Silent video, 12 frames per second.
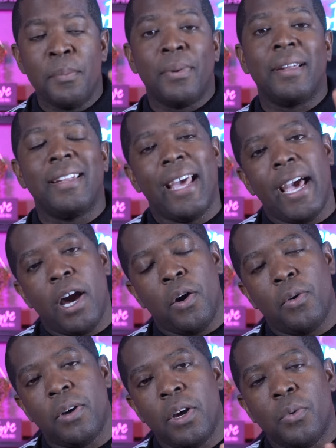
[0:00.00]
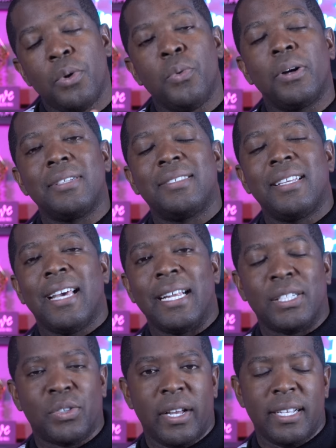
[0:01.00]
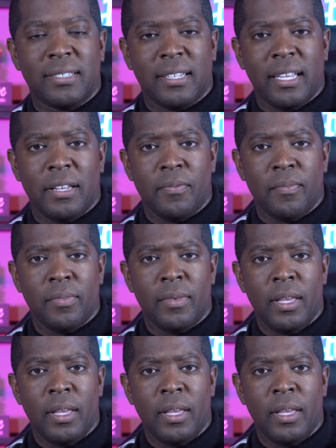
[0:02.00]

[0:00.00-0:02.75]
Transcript: But now we want to see that translate